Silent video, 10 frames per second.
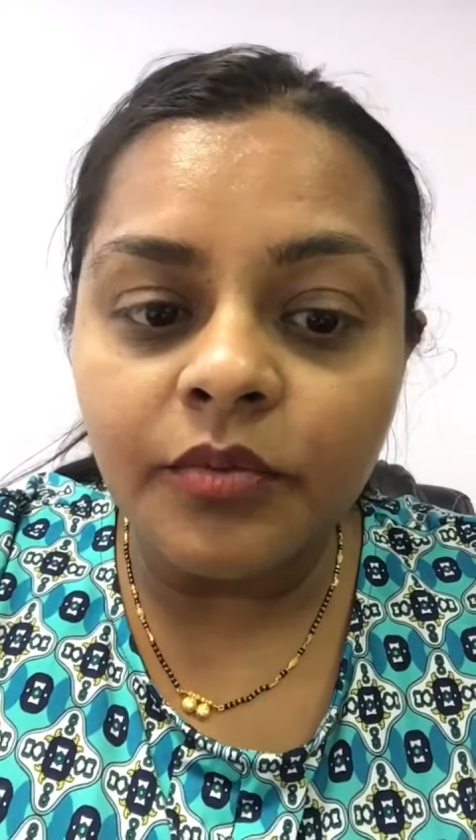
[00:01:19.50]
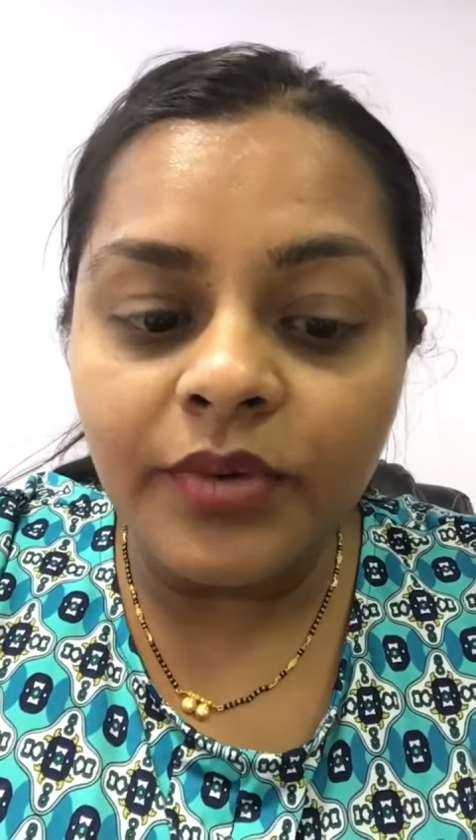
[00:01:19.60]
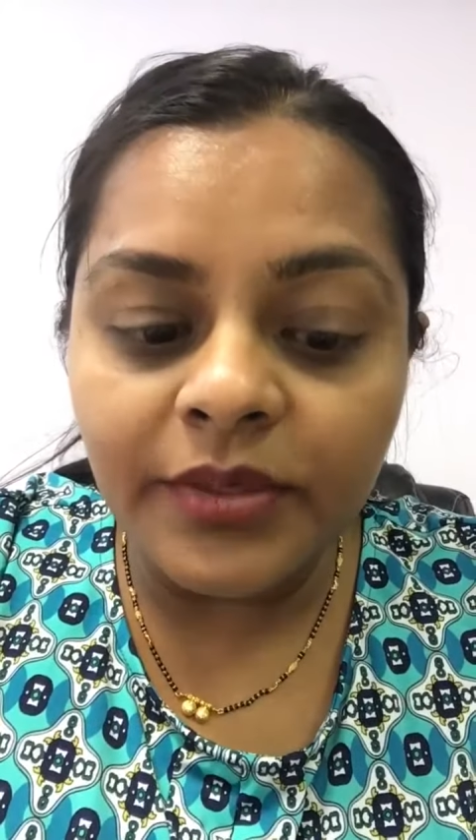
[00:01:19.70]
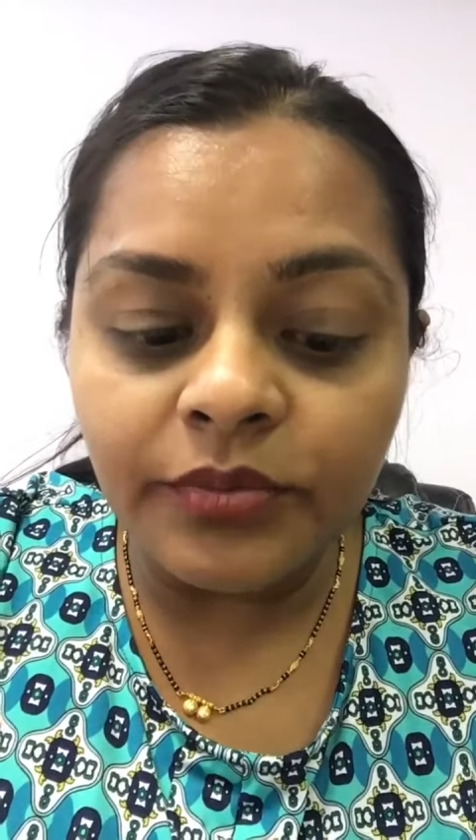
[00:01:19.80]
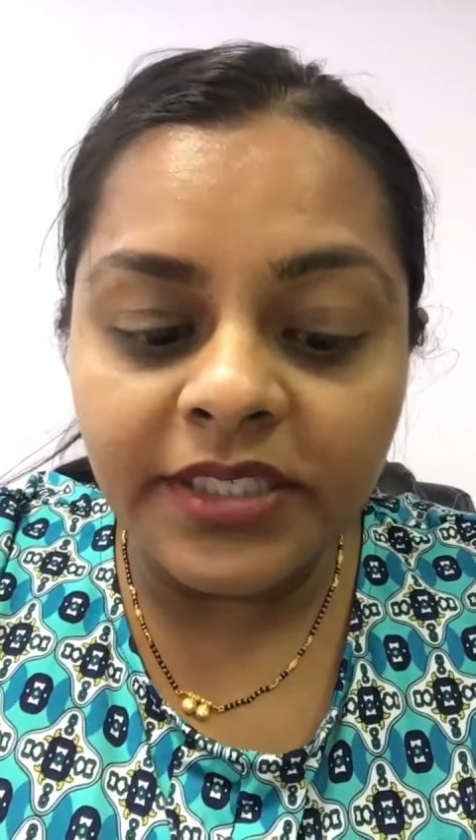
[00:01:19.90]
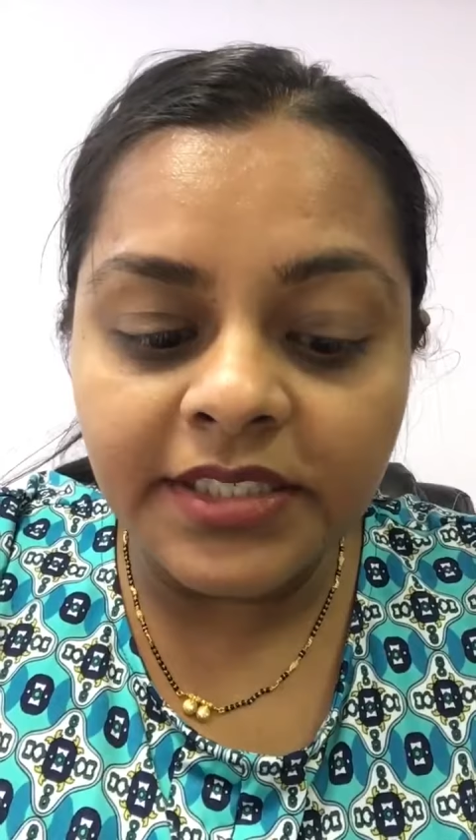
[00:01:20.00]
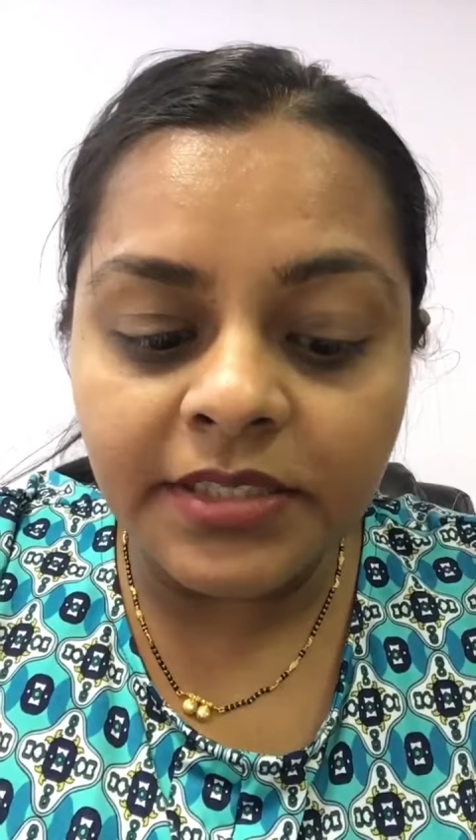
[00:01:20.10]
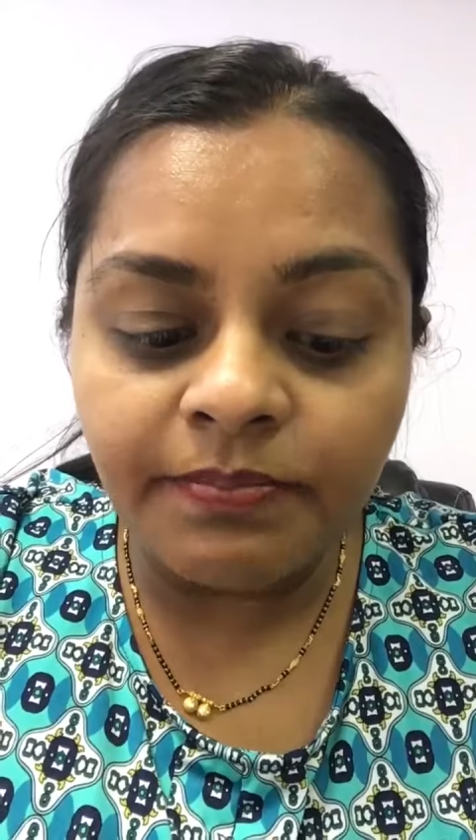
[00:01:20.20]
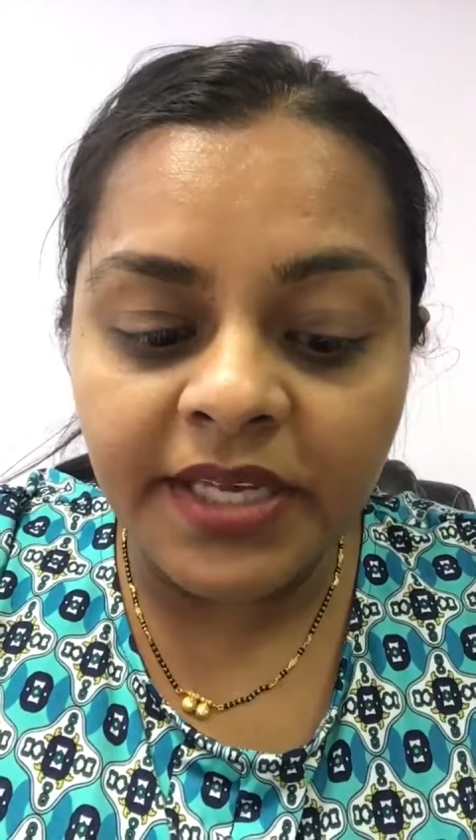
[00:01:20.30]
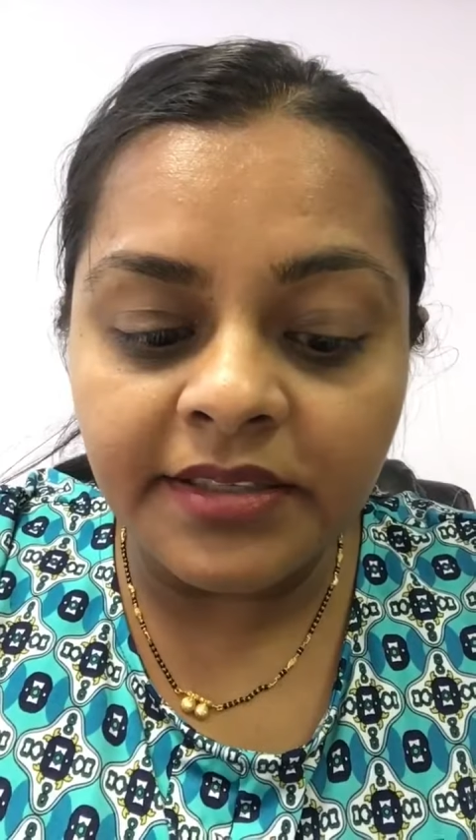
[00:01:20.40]
when we
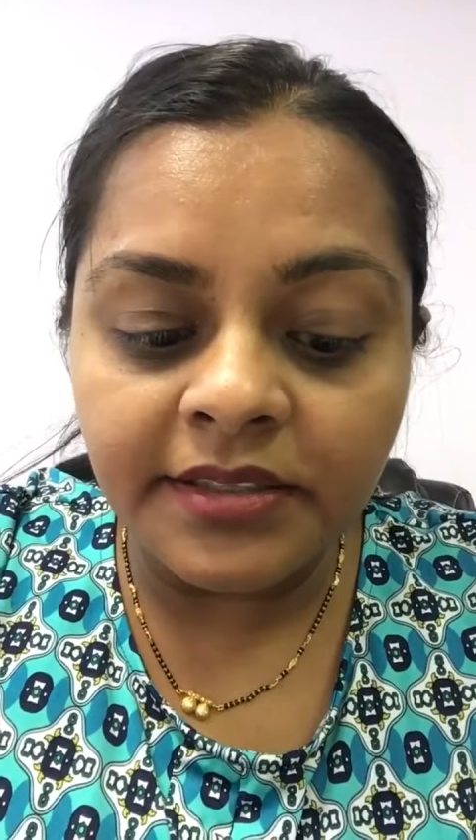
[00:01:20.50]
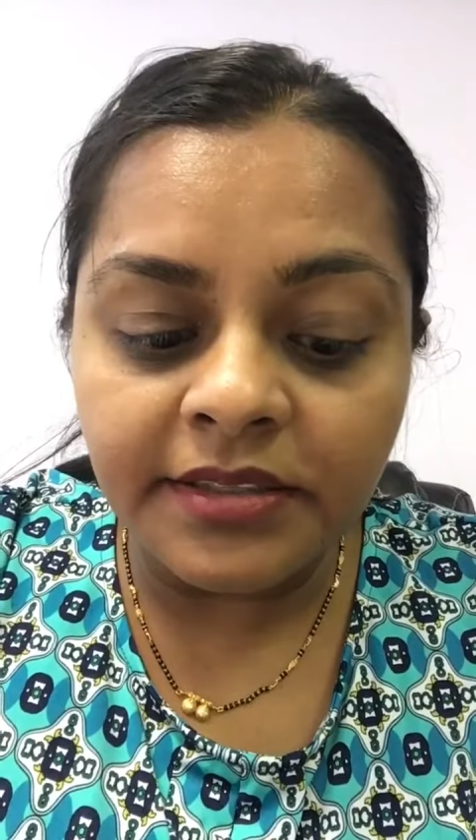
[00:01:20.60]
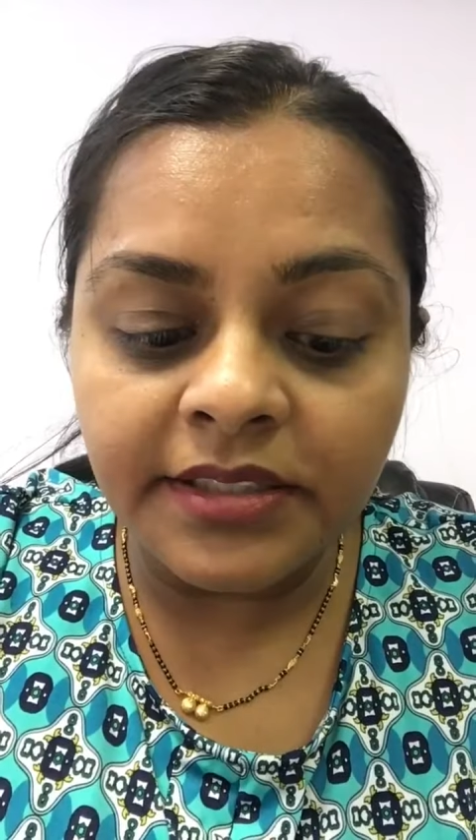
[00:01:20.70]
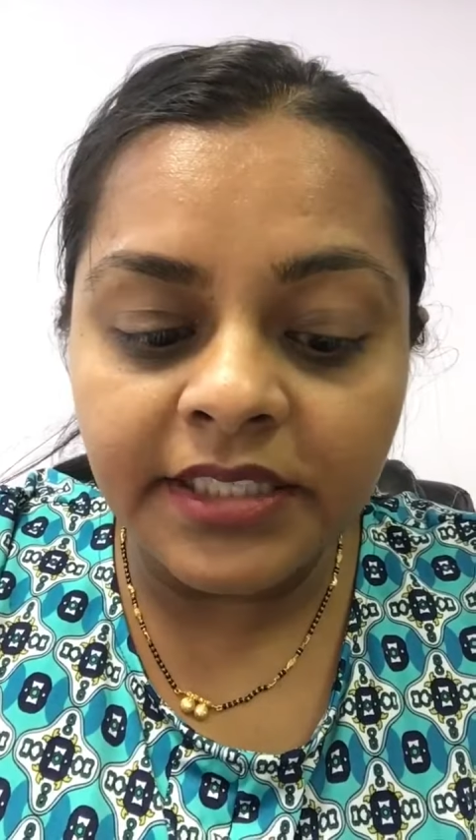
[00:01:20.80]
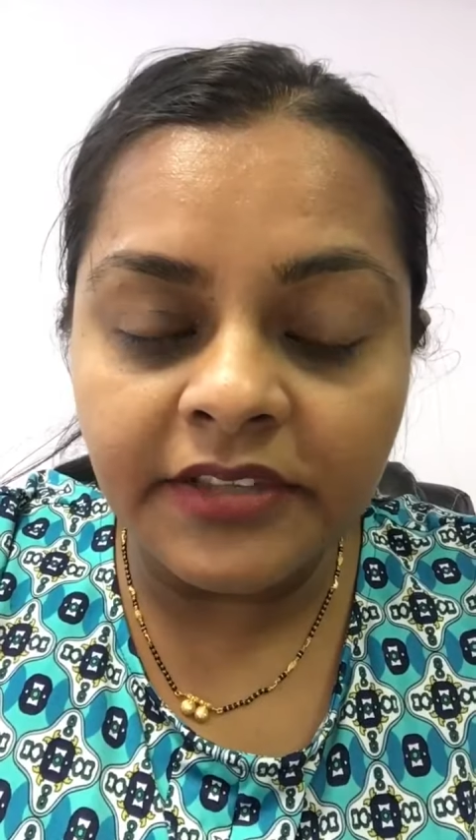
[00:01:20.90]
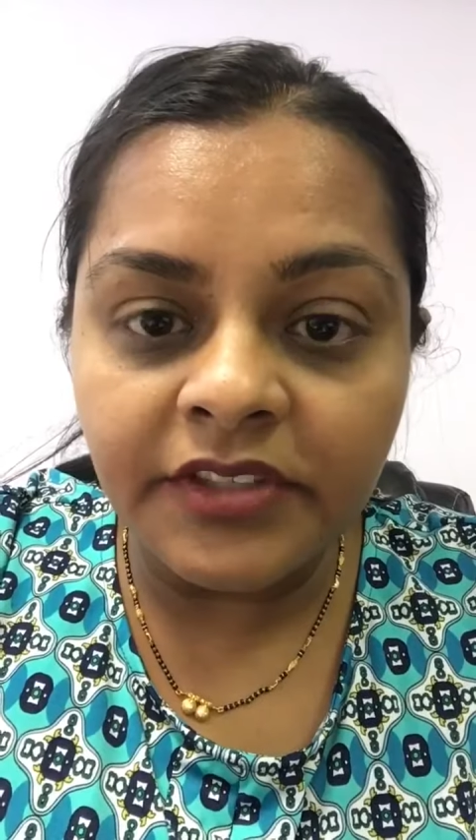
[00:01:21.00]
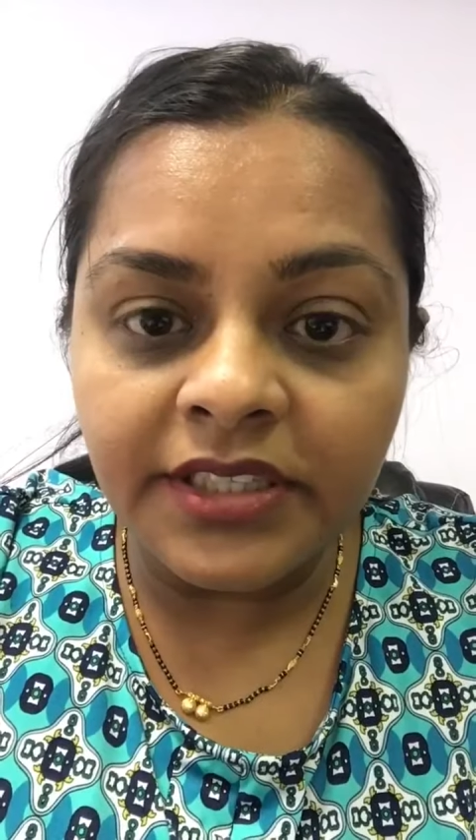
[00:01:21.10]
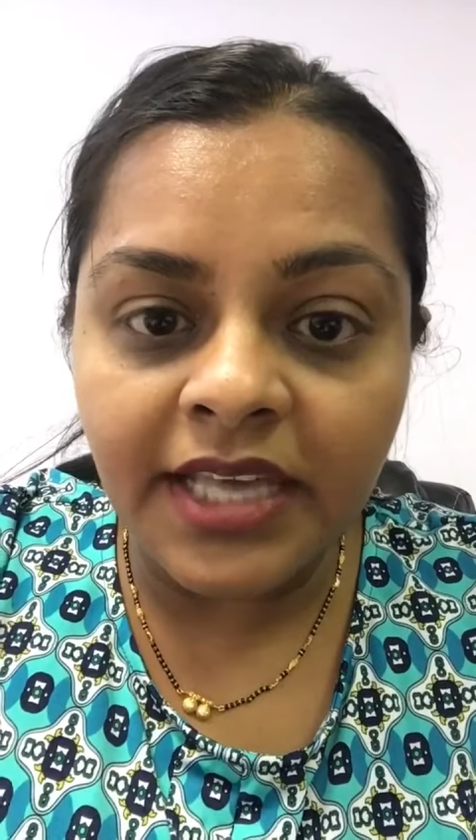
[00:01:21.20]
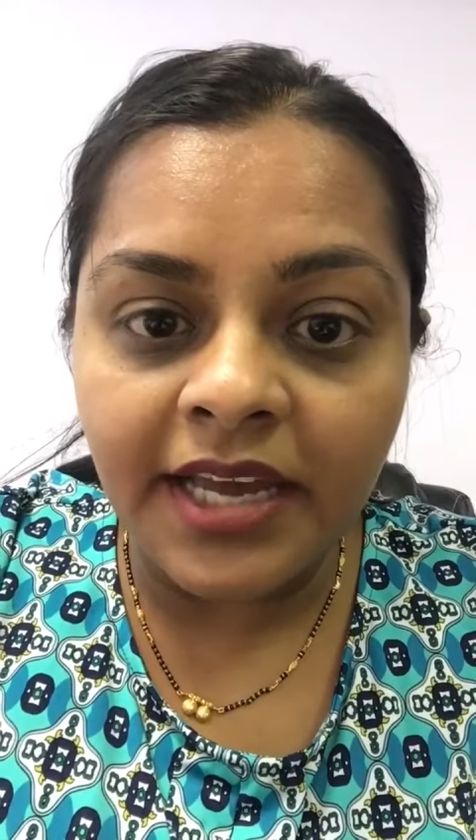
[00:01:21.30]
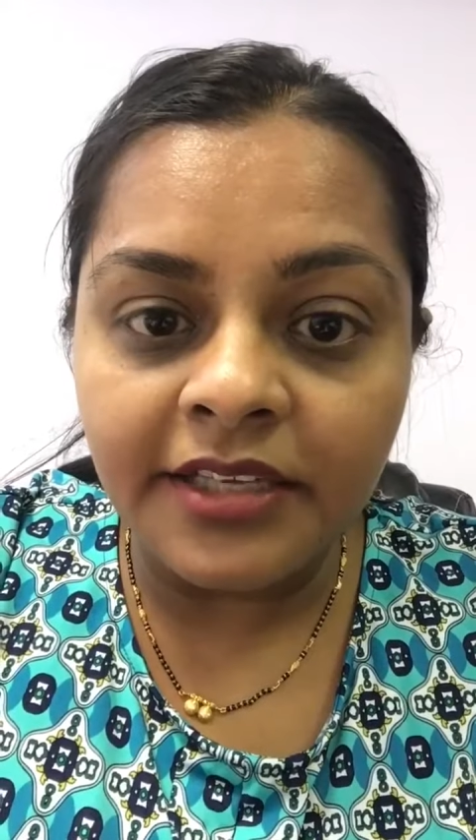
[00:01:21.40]
spend
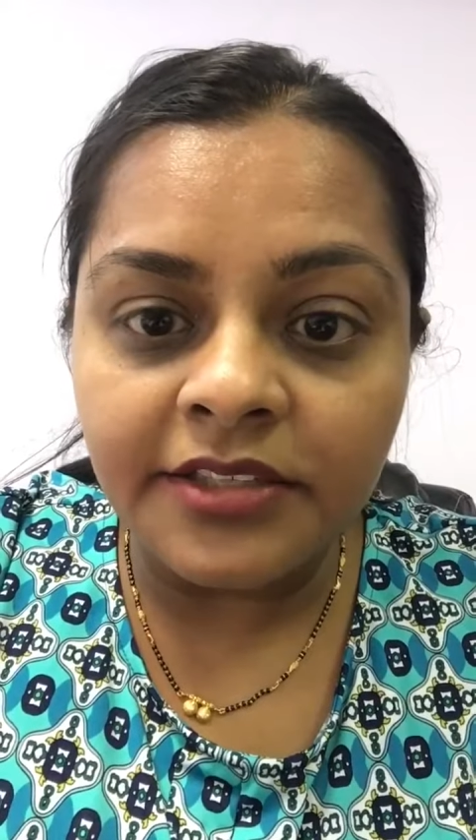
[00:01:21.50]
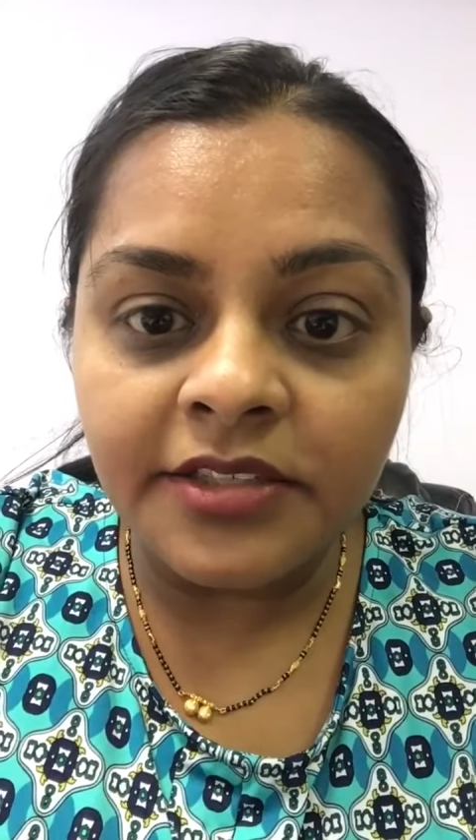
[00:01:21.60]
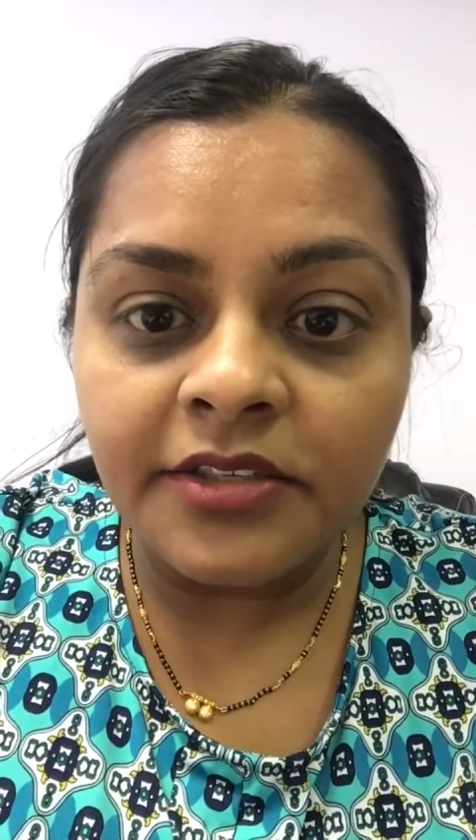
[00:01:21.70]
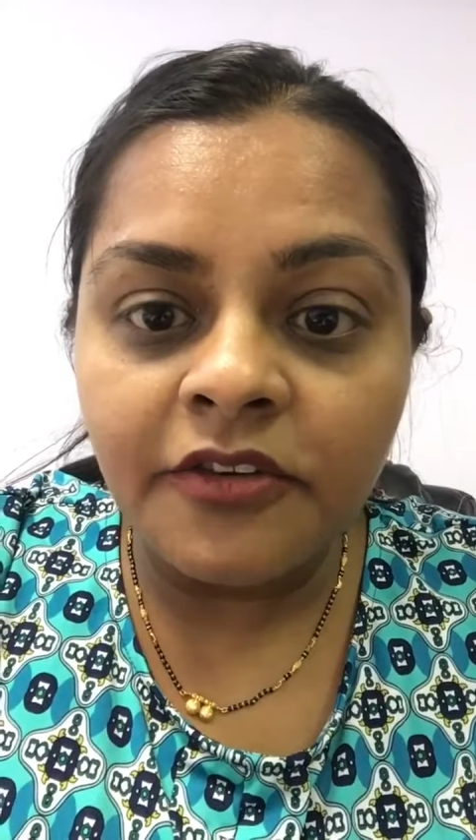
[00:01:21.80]
even that